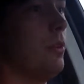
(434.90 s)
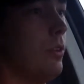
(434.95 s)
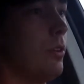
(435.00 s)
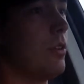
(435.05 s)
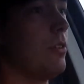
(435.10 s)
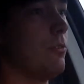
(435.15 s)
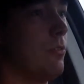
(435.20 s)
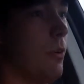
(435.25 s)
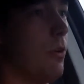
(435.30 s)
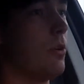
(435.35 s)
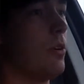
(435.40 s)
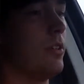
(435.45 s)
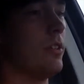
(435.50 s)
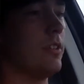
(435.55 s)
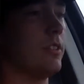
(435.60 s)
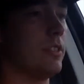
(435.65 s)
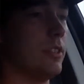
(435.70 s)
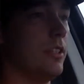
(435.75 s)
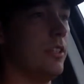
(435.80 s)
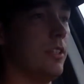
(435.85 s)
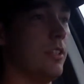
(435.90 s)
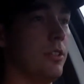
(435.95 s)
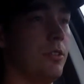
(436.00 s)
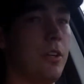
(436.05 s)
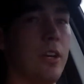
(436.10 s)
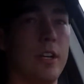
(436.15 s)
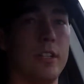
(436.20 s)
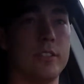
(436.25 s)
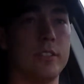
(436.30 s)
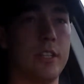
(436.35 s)
looking forward to seeing you
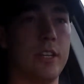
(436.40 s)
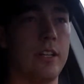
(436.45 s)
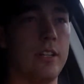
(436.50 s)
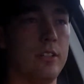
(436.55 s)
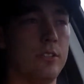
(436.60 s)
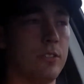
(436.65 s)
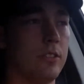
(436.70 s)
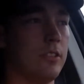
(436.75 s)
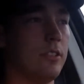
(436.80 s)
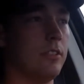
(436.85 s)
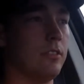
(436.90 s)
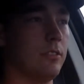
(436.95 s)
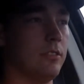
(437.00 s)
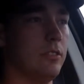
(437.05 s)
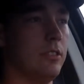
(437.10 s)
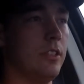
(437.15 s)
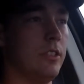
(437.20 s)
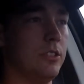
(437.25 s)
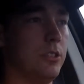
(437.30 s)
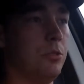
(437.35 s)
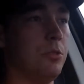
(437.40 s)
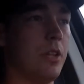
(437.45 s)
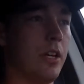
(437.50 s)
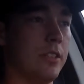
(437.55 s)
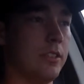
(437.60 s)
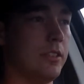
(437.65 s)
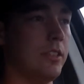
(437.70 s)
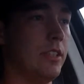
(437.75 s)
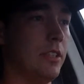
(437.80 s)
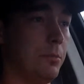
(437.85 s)
guys again, or at least you
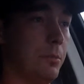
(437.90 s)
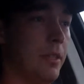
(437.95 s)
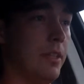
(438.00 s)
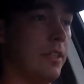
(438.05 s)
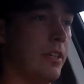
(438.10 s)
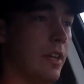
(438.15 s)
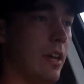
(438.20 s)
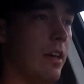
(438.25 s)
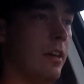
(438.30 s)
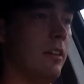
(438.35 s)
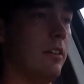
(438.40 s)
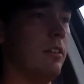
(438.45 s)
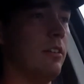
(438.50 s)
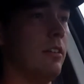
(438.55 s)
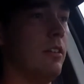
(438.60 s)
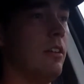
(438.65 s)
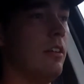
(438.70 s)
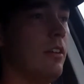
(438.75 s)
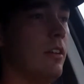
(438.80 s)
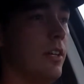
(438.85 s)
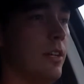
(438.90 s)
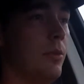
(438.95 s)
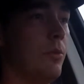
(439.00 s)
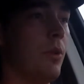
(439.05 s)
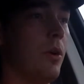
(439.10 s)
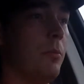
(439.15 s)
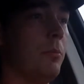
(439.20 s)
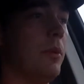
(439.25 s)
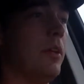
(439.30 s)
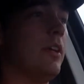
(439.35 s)
guys seeing me again in
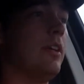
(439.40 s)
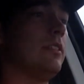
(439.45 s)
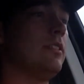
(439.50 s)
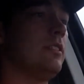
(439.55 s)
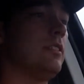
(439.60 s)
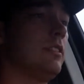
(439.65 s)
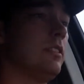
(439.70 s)
one piece